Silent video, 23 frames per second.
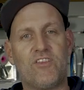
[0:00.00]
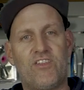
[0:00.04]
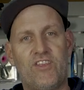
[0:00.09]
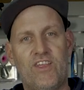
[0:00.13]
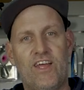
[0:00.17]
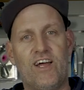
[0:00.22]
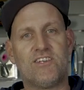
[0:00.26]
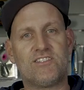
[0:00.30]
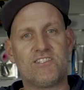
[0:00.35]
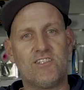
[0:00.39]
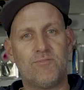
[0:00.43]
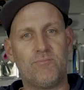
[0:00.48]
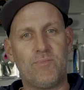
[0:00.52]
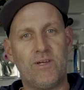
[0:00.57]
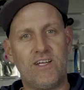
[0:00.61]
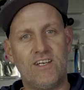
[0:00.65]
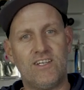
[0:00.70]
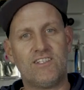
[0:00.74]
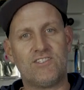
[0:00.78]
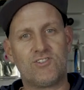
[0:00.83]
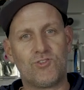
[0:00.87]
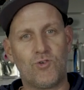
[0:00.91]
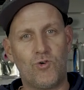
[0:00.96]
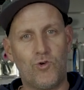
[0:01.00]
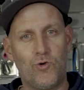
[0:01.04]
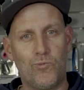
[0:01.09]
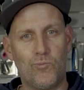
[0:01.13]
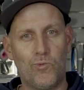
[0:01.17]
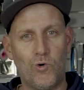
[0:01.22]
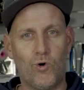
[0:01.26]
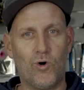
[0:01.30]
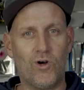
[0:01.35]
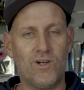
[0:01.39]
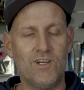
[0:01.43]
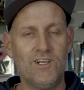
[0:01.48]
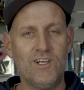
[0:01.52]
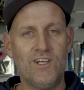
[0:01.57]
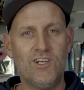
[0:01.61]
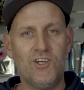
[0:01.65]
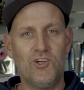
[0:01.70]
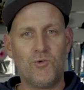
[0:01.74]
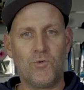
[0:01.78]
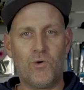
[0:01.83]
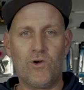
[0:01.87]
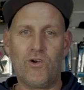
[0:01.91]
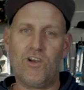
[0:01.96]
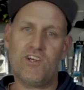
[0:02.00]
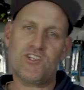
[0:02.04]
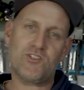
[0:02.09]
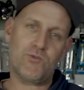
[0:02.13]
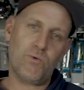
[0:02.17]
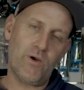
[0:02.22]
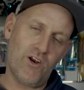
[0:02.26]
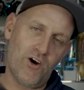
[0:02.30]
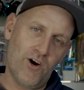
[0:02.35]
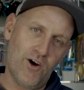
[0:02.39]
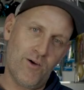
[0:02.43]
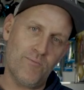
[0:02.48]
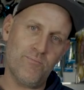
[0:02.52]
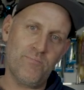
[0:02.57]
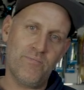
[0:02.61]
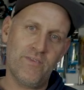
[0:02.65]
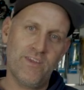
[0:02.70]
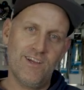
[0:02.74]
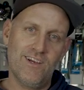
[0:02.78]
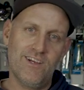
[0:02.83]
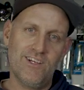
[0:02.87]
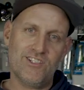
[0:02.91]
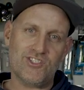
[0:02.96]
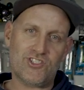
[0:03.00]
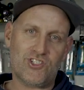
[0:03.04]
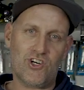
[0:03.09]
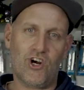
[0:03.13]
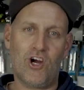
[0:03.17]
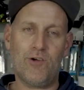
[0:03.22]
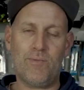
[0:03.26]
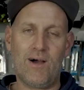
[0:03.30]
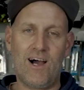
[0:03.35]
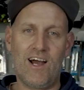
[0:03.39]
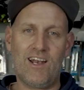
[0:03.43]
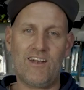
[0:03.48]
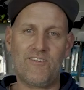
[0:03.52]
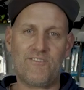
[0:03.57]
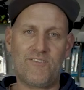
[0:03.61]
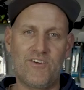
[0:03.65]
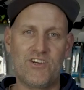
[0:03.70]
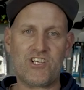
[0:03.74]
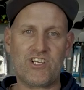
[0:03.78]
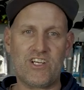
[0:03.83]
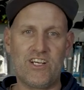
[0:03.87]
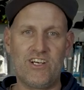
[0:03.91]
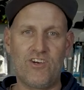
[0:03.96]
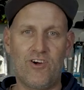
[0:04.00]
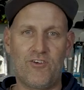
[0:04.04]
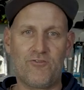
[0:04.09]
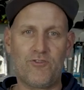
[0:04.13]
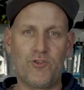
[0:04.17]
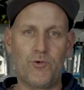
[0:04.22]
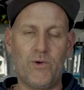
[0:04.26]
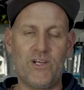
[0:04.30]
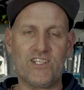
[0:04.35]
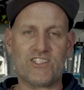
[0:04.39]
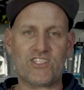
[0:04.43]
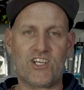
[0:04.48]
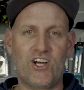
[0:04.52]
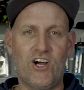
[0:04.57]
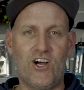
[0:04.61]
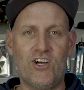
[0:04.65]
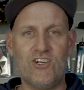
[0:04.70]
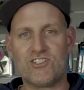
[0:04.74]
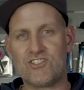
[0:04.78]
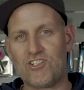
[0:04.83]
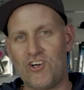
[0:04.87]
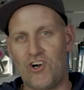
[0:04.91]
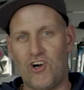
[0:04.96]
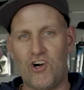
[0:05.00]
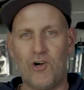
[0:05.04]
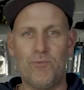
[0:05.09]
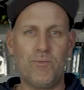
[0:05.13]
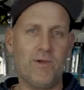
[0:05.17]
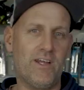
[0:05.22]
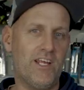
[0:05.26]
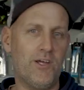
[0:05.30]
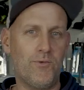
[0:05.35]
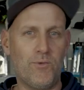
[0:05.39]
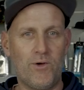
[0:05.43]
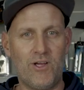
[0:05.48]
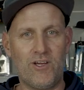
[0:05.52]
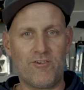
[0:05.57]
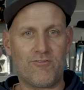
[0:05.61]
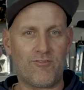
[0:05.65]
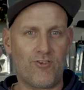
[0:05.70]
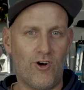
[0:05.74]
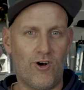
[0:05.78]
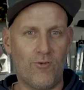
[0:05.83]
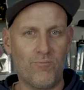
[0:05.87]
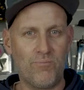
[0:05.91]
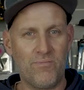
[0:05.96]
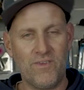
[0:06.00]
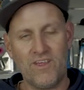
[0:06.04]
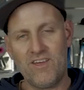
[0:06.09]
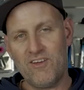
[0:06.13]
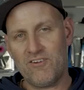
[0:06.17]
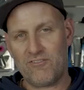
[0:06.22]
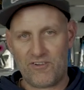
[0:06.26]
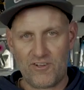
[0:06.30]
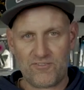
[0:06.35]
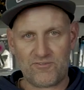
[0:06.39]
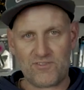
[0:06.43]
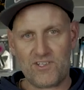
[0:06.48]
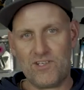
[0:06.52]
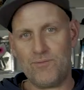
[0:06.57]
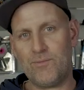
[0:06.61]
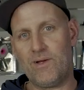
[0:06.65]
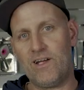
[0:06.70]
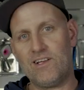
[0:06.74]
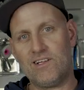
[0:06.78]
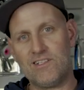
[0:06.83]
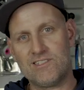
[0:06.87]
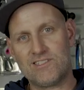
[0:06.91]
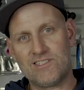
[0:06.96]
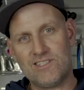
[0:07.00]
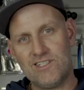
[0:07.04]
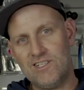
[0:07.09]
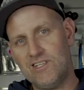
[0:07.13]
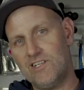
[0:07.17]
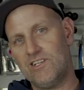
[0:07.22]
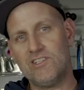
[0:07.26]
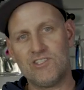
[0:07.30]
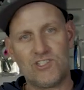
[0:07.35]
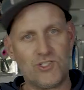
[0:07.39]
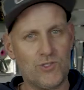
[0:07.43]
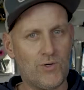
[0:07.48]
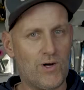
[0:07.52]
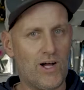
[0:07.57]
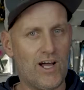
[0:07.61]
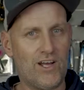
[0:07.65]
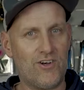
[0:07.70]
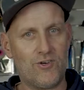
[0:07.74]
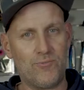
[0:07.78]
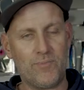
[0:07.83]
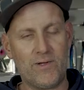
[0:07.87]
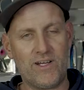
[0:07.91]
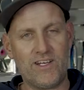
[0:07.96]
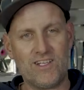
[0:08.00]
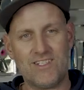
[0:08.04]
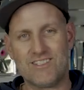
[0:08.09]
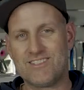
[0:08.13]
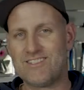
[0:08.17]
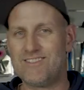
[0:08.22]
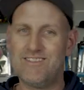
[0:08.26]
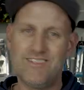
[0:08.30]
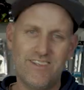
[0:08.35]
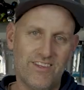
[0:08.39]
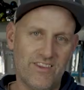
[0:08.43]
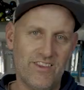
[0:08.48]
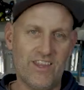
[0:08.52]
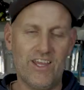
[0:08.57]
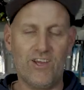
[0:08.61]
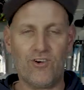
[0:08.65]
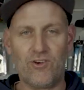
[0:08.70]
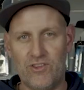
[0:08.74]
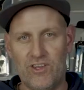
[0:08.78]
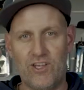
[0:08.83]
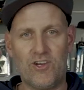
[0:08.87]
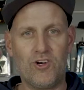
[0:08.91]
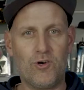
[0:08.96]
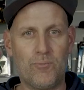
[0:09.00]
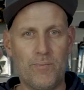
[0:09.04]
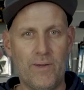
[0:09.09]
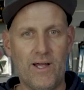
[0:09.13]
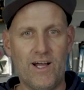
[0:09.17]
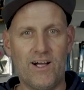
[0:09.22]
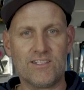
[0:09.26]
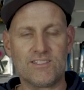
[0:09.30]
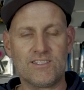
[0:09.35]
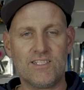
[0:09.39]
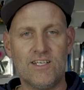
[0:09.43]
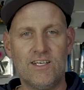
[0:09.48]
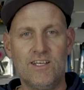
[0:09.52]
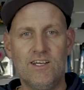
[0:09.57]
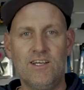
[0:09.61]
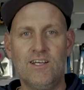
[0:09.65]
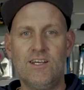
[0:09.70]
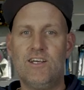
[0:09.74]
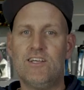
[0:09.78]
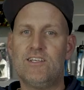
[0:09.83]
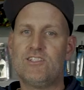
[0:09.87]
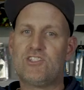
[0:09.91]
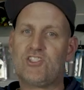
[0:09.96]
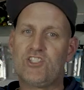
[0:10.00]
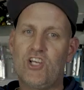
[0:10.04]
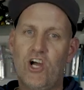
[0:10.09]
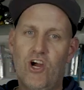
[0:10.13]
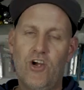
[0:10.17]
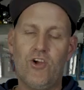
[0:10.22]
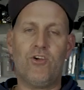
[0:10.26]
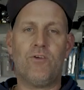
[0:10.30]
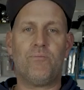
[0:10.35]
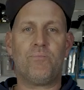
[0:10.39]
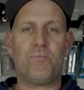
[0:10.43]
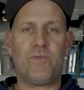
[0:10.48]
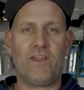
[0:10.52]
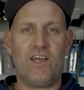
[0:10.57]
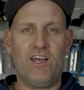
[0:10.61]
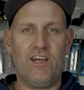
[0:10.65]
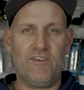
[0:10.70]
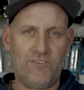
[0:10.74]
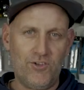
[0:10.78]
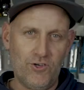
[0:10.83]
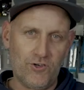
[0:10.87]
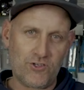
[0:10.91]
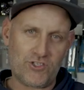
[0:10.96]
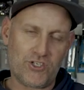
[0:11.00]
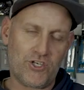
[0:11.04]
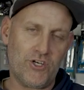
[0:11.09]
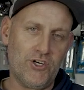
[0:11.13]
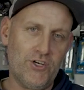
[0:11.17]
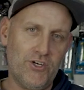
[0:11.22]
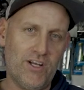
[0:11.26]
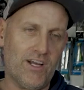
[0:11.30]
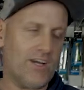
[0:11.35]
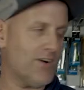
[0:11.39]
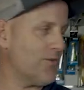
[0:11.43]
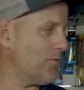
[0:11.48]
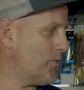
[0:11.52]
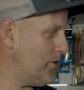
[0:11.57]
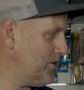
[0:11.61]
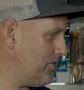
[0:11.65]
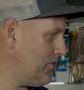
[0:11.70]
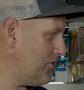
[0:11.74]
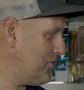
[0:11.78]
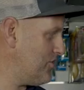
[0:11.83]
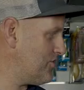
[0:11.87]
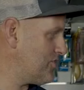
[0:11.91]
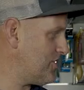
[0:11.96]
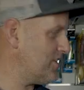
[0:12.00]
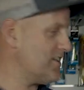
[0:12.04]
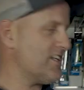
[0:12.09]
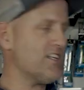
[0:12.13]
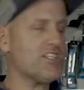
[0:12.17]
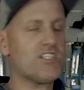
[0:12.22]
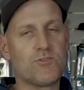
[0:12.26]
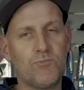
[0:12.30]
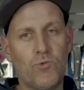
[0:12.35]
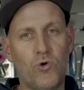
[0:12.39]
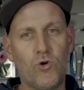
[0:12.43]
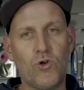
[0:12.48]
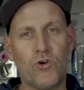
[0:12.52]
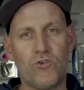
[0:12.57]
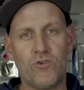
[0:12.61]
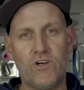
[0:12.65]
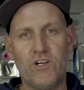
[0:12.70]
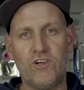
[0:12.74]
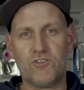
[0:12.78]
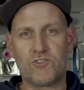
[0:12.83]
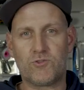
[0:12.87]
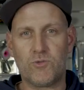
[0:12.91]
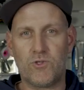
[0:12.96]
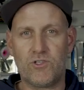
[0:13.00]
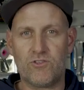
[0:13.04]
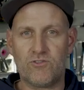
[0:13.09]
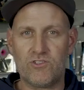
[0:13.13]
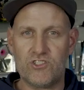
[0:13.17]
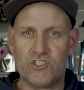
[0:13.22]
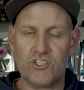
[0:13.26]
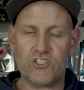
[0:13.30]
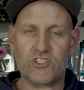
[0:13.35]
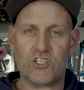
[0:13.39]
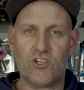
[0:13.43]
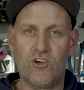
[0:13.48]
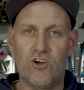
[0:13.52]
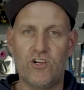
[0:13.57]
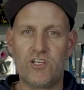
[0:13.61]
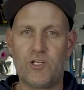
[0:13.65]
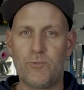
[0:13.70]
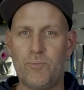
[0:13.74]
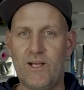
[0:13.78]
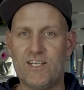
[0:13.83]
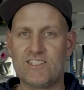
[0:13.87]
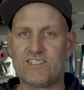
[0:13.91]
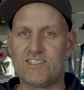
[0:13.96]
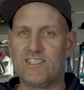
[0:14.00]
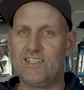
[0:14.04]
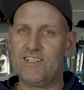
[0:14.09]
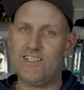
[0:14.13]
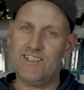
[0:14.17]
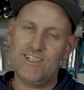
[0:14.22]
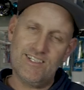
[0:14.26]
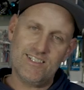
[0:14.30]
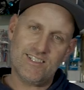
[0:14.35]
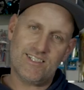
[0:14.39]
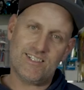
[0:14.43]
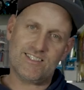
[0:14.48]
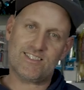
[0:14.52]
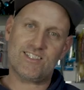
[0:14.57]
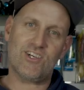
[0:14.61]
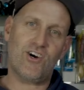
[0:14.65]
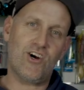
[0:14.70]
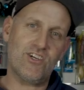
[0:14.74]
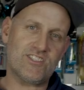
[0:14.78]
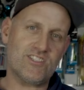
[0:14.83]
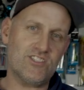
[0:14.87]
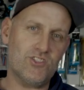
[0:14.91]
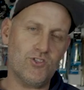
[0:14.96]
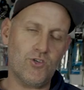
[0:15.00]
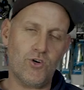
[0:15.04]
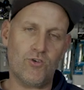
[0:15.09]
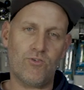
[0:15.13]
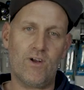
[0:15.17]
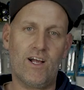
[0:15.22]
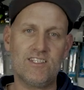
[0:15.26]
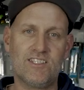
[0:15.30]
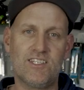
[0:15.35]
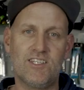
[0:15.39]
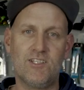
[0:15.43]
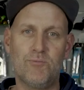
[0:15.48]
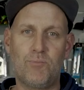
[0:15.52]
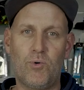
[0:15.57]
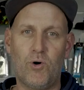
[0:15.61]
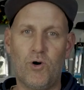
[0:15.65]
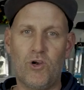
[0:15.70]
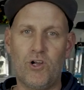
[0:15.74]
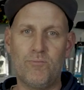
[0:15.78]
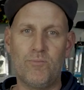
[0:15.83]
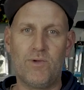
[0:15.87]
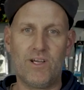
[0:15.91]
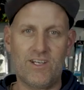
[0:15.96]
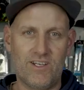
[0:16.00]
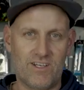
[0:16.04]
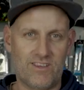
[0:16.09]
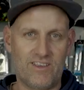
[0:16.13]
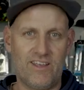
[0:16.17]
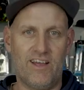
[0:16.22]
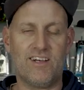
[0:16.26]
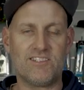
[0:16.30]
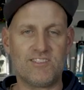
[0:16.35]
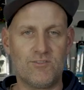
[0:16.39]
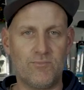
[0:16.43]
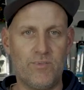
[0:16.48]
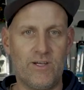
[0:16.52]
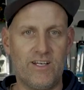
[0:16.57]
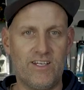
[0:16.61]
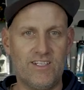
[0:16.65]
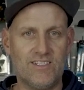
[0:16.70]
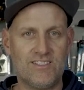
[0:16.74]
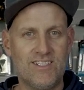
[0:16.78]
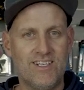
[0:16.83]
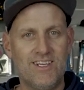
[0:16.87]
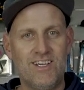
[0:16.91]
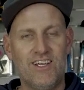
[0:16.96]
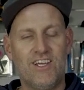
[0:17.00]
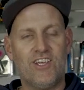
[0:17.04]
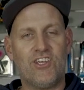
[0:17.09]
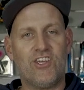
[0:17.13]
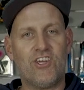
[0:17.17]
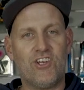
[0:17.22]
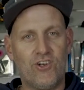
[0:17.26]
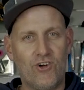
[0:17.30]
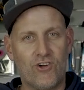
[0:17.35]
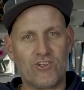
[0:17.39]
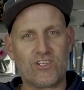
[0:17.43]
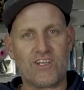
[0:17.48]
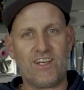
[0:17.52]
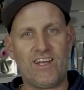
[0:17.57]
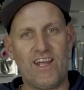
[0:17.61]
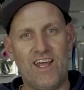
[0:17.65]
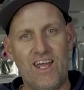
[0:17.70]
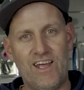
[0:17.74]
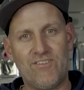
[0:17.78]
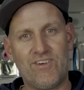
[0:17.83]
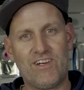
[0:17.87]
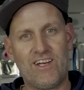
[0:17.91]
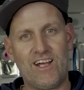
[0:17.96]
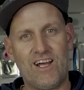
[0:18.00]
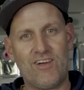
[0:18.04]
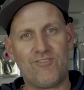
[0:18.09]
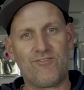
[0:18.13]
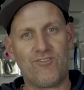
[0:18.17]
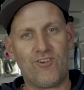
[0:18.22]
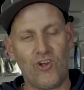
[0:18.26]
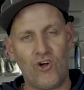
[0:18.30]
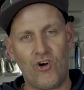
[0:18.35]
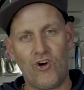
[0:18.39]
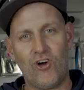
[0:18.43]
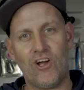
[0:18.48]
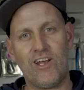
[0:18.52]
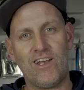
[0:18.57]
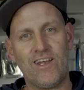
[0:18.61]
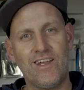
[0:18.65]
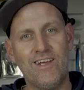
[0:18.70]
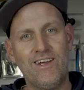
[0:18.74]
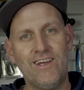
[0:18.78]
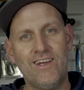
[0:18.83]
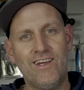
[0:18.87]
1,000 meters or more. Whereas when I'm striped marlin fishing off the west coast, I'm anywhere from 50 meters to 100 meters, there or thereabouts. So, if your tuna, when you're using these smaller reels with a reduced line capacity, decides to do a run to the bottom in 1,000 meters, you're not going to have enough line.